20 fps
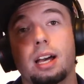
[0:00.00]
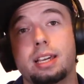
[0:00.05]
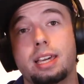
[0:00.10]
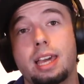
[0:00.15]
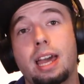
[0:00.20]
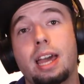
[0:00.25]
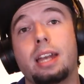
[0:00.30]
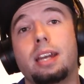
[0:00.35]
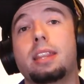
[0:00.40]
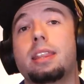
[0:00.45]

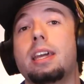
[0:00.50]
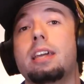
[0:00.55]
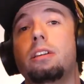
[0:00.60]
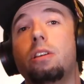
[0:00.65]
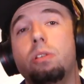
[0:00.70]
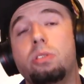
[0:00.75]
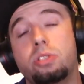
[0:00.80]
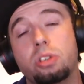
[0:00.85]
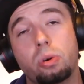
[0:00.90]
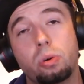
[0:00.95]
Again, thank
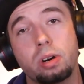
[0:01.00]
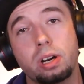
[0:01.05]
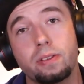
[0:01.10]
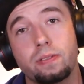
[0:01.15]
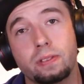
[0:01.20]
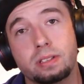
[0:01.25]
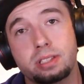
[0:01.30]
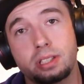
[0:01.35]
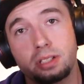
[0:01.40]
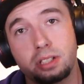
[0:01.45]
you, Dory,
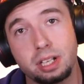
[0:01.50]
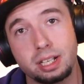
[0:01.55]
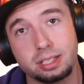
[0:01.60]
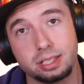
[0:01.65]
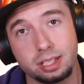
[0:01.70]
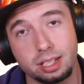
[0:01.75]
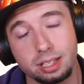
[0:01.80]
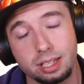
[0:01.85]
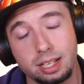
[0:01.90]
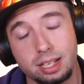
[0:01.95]
for
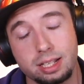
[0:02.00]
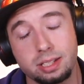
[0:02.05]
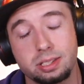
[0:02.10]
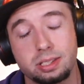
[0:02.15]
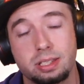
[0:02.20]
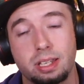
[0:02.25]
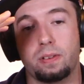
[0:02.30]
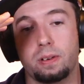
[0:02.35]
suggesting this,